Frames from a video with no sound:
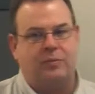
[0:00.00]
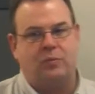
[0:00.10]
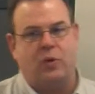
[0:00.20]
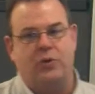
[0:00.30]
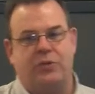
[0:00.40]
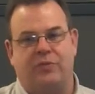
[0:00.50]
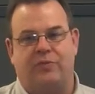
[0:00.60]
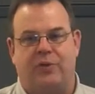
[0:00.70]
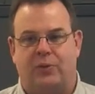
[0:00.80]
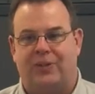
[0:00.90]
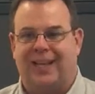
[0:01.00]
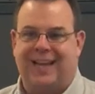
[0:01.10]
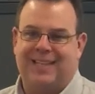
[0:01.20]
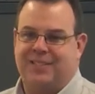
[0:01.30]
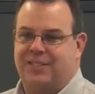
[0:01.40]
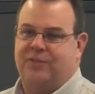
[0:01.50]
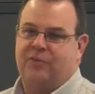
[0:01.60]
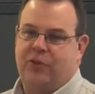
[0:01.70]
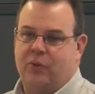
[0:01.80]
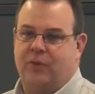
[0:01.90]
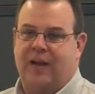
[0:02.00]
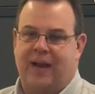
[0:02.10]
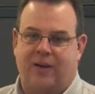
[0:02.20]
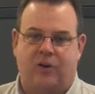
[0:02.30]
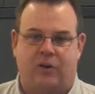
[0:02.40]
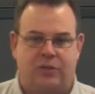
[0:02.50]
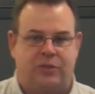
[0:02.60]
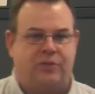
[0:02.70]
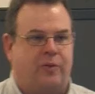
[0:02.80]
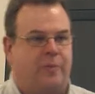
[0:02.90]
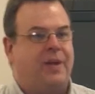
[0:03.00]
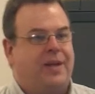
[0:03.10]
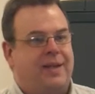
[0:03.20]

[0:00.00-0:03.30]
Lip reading: rose-filled glasses view of agriculture from